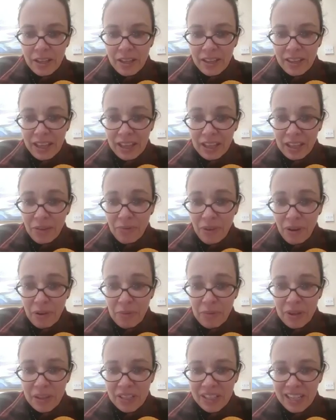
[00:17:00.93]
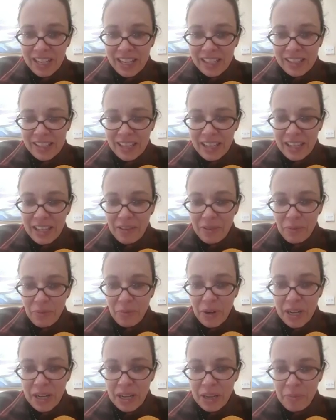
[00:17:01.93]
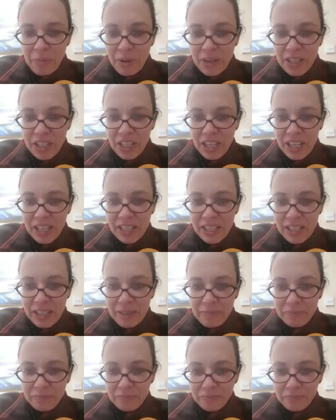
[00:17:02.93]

Thank you very much, Leslie. Really appreciate it.